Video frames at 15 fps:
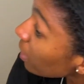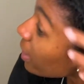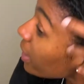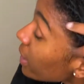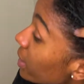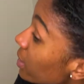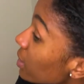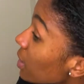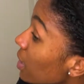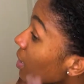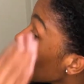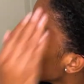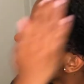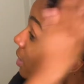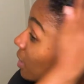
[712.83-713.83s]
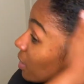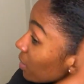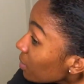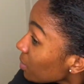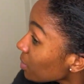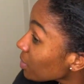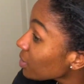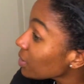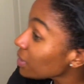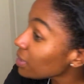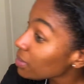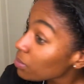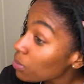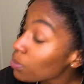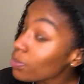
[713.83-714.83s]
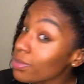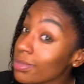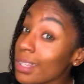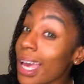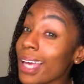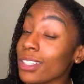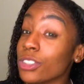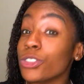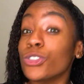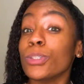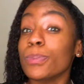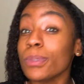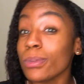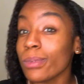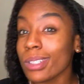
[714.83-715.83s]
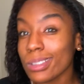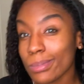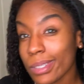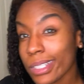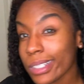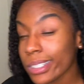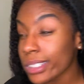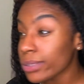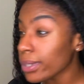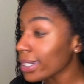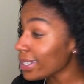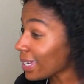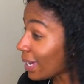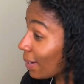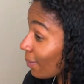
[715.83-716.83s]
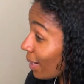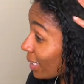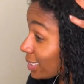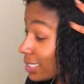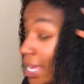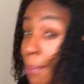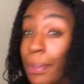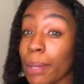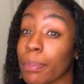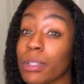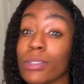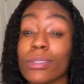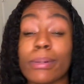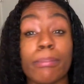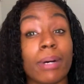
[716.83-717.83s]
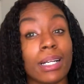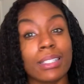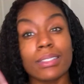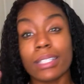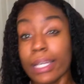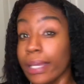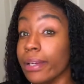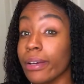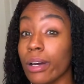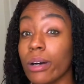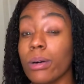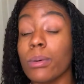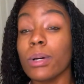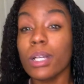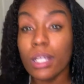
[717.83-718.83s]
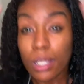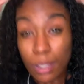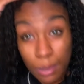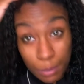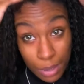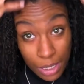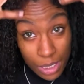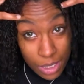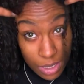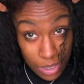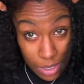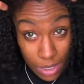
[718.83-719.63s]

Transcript: your hair moisturized. And usually, as dripping wet as my hair is right now, I slap it up into a bun and go.